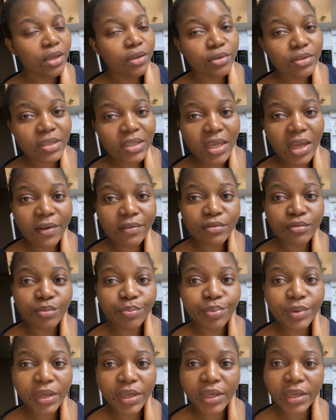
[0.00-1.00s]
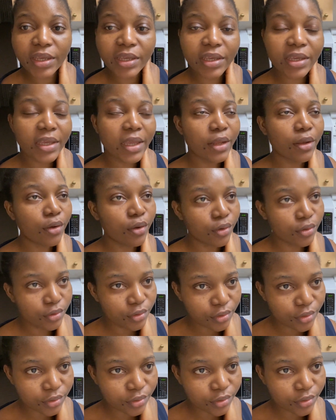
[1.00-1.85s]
you still have to pay a lot